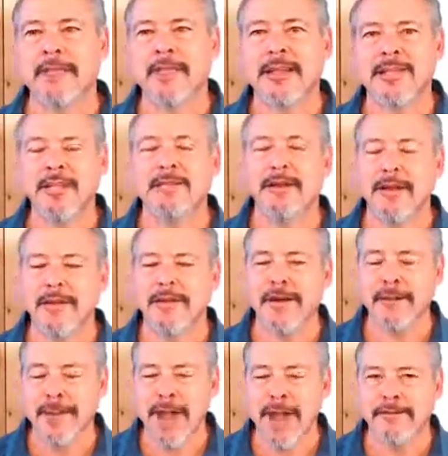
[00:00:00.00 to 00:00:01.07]
just very,
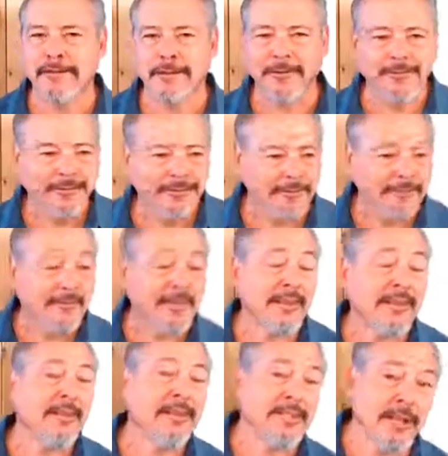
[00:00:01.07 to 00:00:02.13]
very painful.
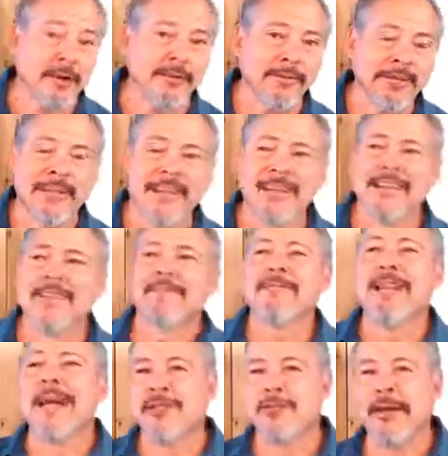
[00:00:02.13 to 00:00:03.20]
So
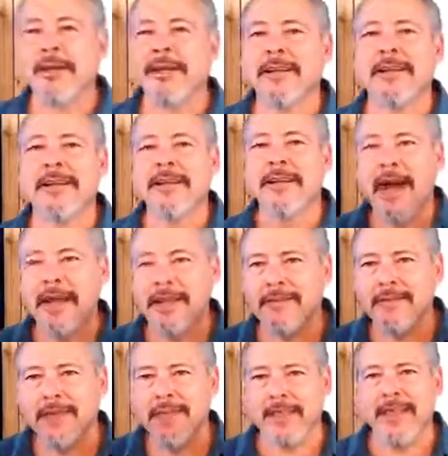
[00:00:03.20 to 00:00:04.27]
last weekend, not
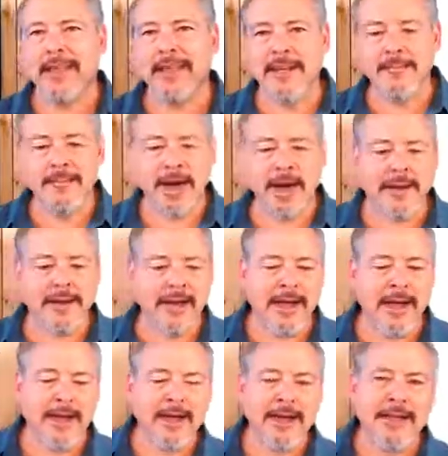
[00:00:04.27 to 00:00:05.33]
even thinking about it,
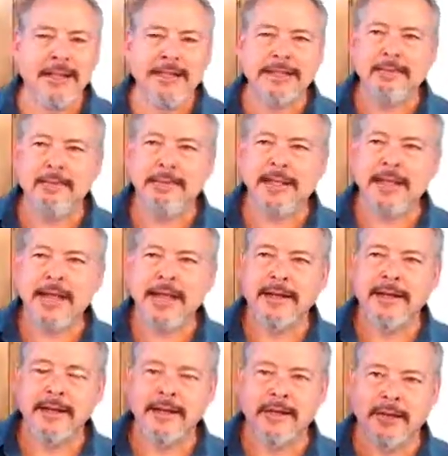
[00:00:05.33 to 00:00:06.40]
I
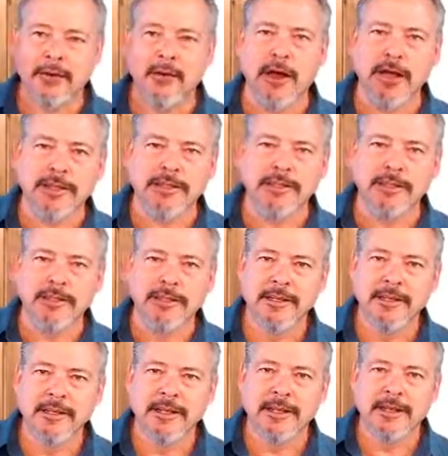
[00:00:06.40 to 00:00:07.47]
played lacrosse.
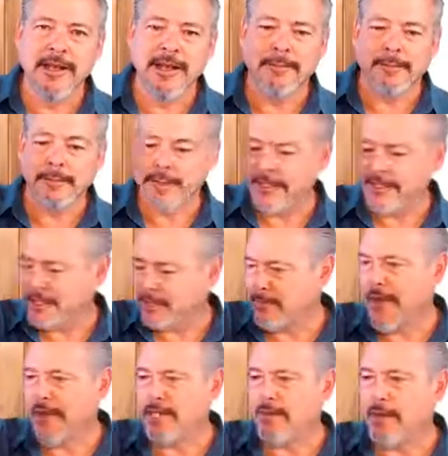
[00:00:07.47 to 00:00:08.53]
I played
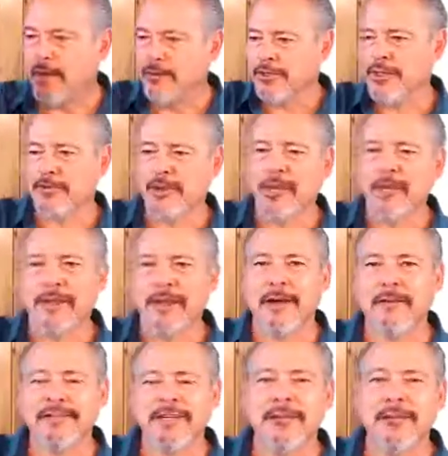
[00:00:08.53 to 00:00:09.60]
smash ball, which is right over there. I
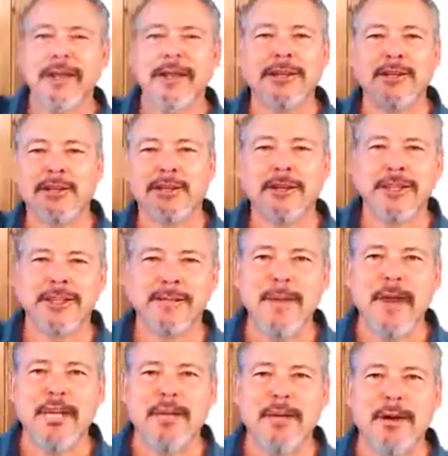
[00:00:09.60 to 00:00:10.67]
was going to bring in and show you the
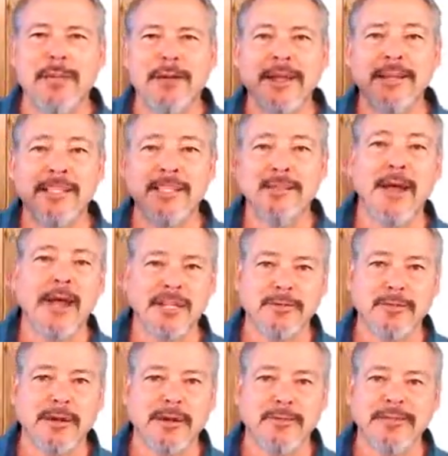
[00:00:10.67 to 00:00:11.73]
smash ball, playing smash
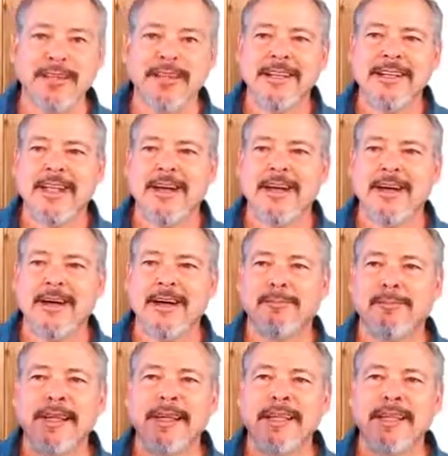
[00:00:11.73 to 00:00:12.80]
ball,
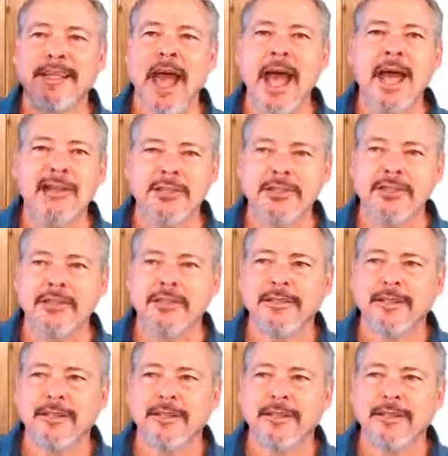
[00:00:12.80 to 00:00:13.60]
playing catch,